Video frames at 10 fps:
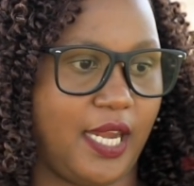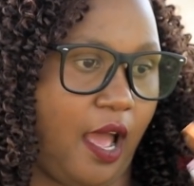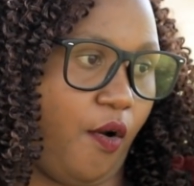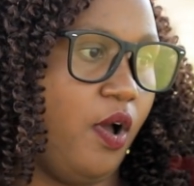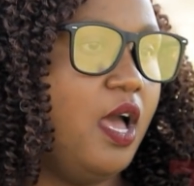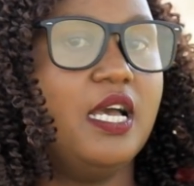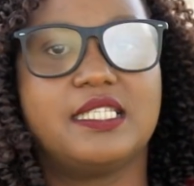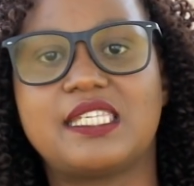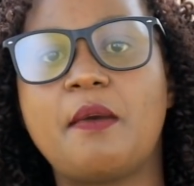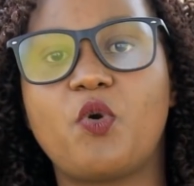Now,
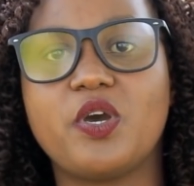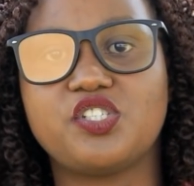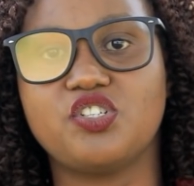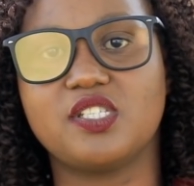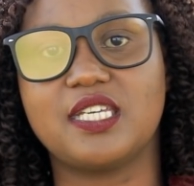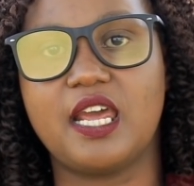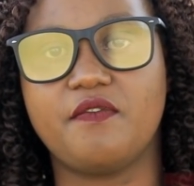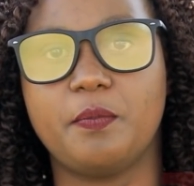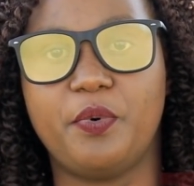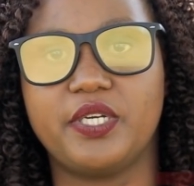some questions that
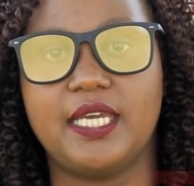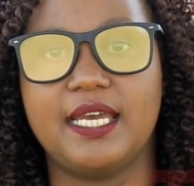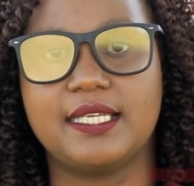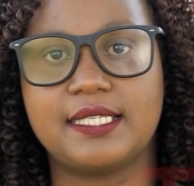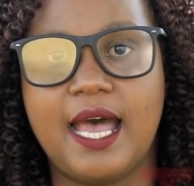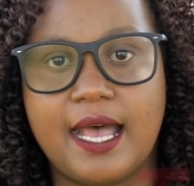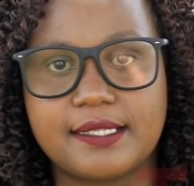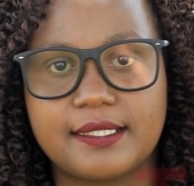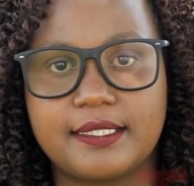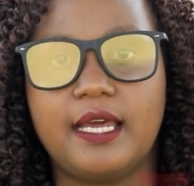everybody has asked